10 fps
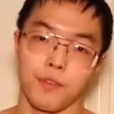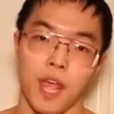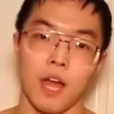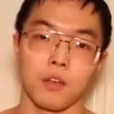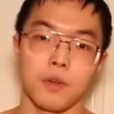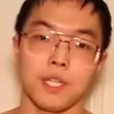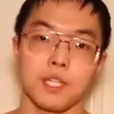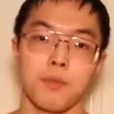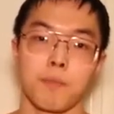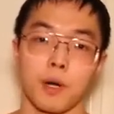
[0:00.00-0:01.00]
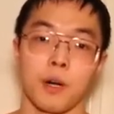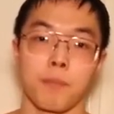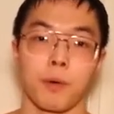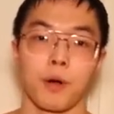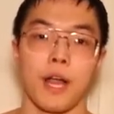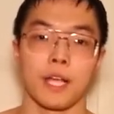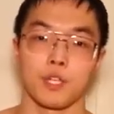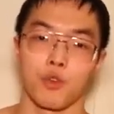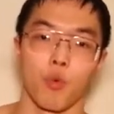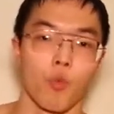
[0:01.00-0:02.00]
of calories you burn per
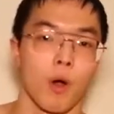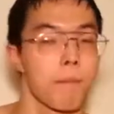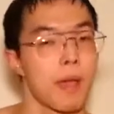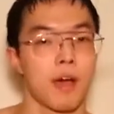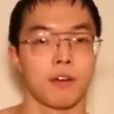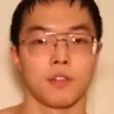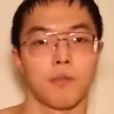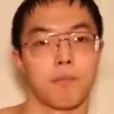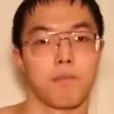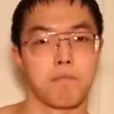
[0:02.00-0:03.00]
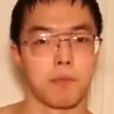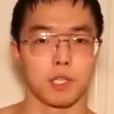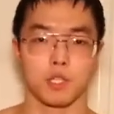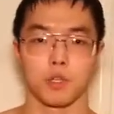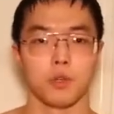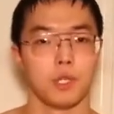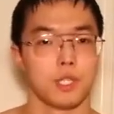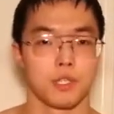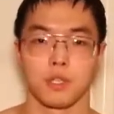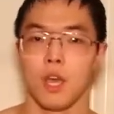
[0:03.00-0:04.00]
extra 1 pound of muscle
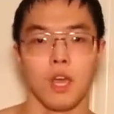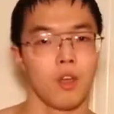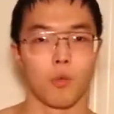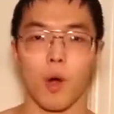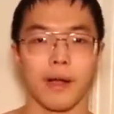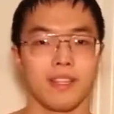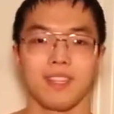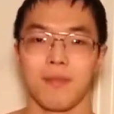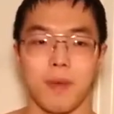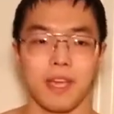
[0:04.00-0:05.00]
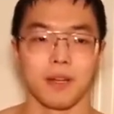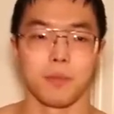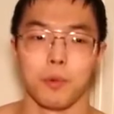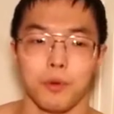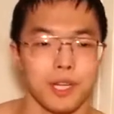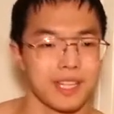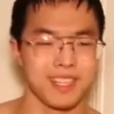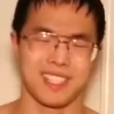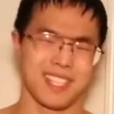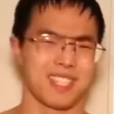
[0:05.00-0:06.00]
is widely debatable,
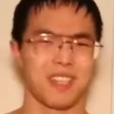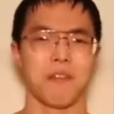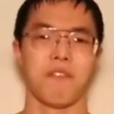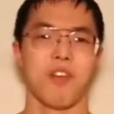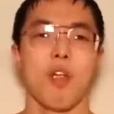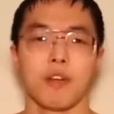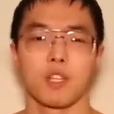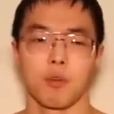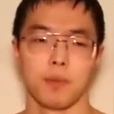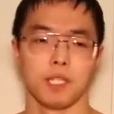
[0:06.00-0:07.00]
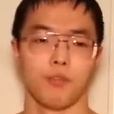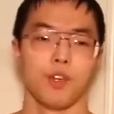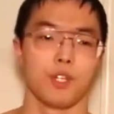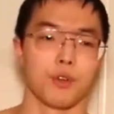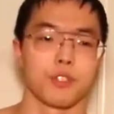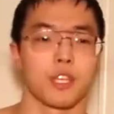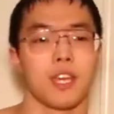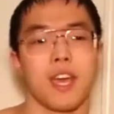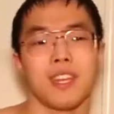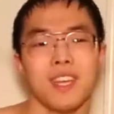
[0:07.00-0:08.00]
inconsistent, and varies from individuals.
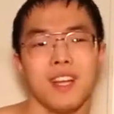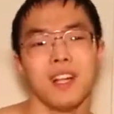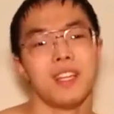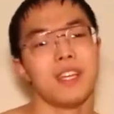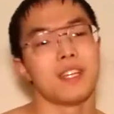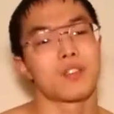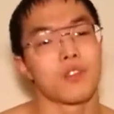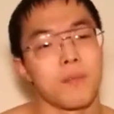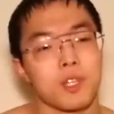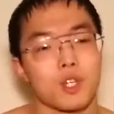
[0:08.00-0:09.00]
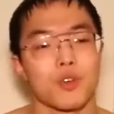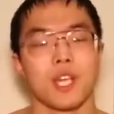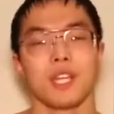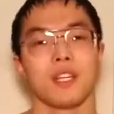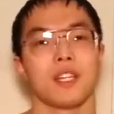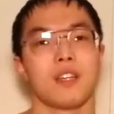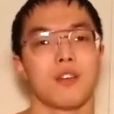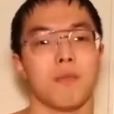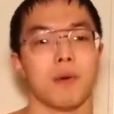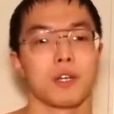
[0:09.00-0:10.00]
Again, it's from the training that
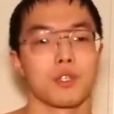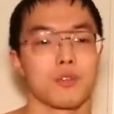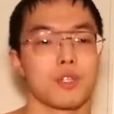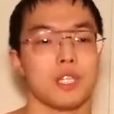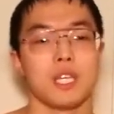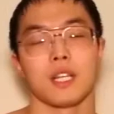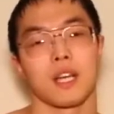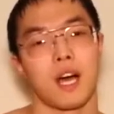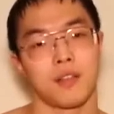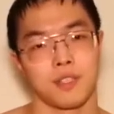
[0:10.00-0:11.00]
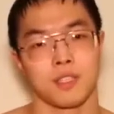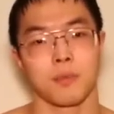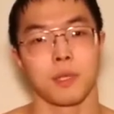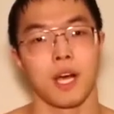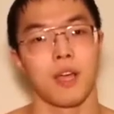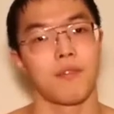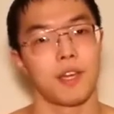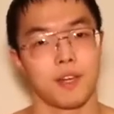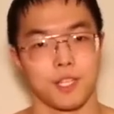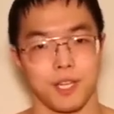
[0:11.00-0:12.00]
your muscles need a constant supply of
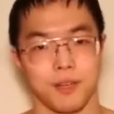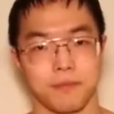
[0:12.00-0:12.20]
energy.